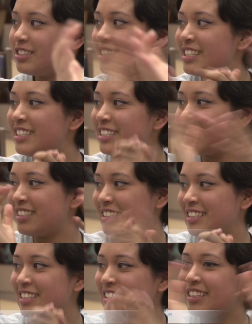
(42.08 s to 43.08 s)
It's a
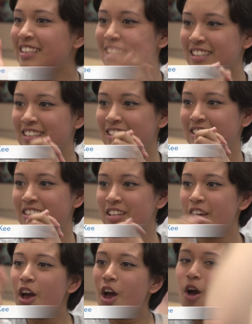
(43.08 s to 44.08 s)
pursuit Denver South
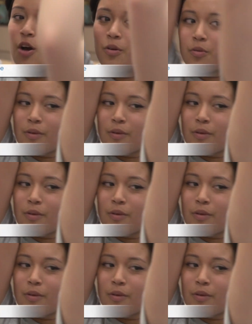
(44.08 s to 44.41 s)
High School's